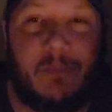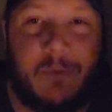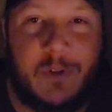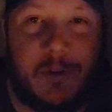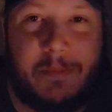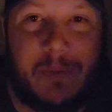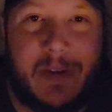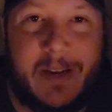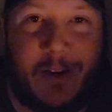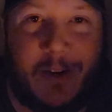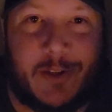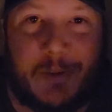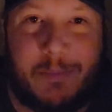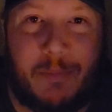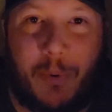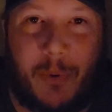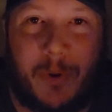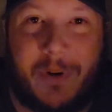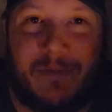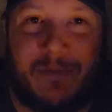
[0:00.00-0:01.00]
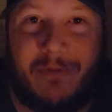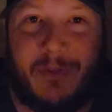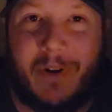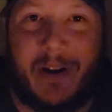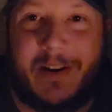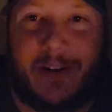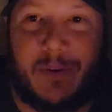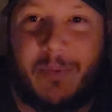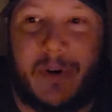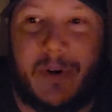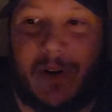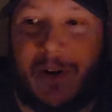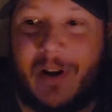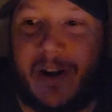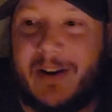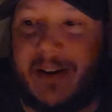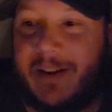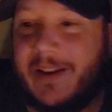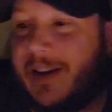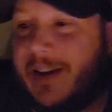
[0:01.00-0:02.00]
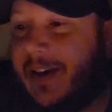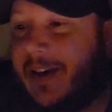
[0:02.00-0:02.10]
just being a supportive friend and whatnot."